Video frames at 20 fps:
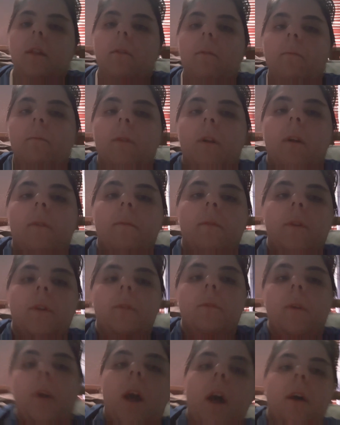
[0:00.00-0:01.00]
went over to
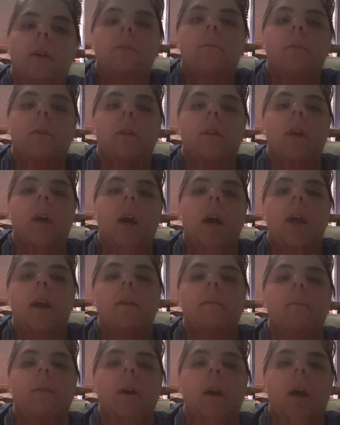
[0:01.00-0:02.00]
her house one
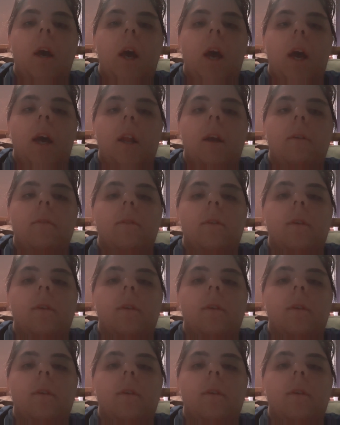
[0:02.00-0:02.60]
time and I was